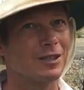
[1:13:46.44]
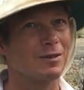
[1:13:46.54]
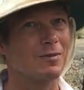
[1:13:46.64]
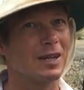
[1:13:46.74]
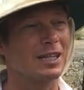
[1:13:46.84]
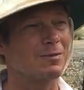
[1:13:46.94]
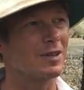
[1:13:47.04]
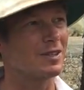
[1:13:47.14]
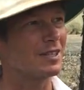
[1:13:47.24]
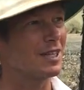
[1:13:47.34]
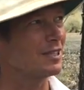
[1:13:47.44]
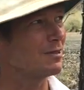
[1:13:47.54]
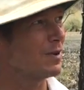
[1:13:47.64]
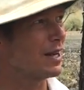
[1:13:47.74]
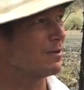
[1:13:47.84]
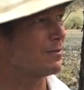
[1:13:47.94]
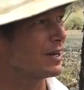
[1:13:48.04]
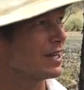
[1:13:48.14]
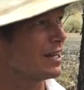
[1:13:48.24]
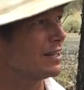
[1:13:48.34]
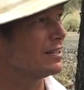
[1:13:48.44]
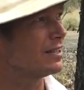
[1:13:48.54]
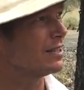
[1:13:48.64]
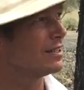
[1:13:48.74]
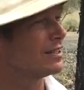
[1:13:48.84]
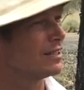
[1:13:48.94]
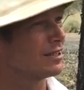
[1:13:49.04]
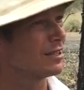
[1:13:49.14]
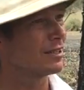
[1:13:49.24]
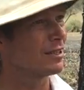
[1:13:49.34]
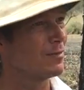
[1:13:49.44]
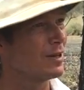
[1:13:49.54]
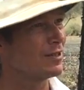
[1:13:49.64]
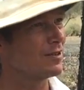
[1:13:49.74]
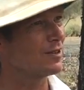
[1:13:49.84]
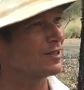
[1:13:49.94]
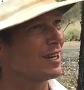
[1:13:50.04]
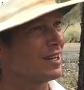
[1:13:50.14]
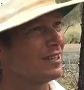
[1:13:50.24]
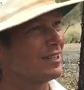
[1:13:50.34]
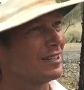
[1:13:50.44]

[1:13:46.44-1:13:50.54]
Why should there be any special attention paid on my garden compared to God's garden?